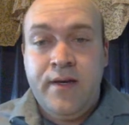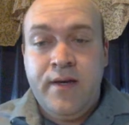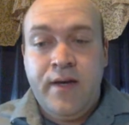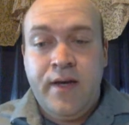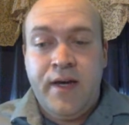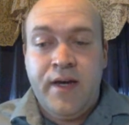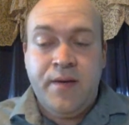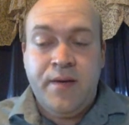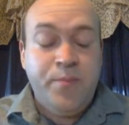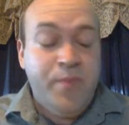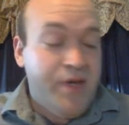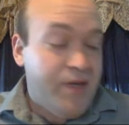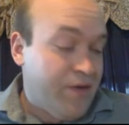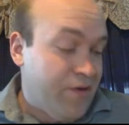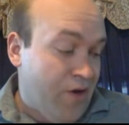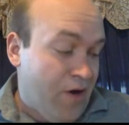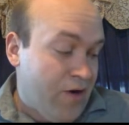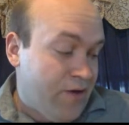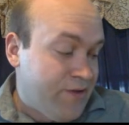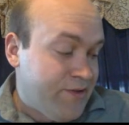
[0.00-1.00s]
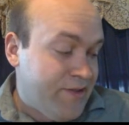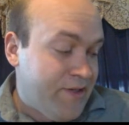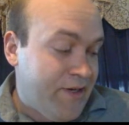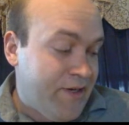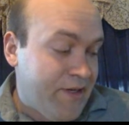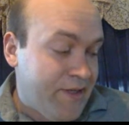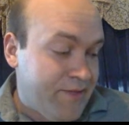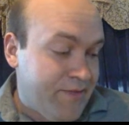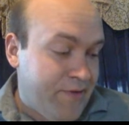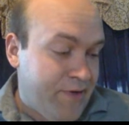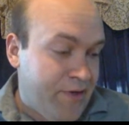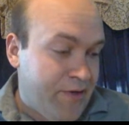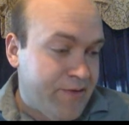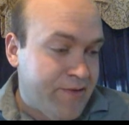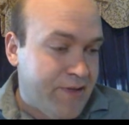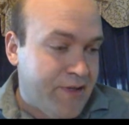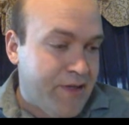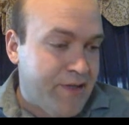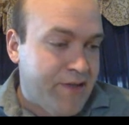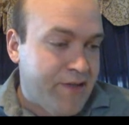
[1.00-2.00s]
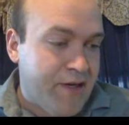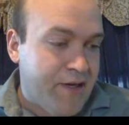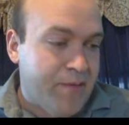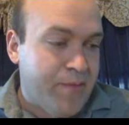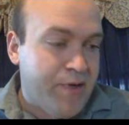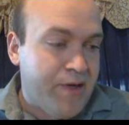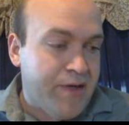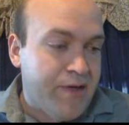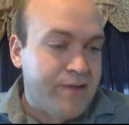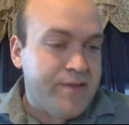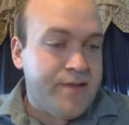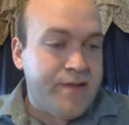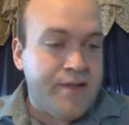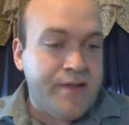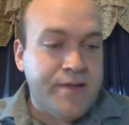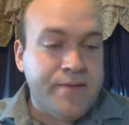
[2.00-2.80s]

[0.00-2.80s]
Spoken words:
Ben Carlson in his video is going to talk about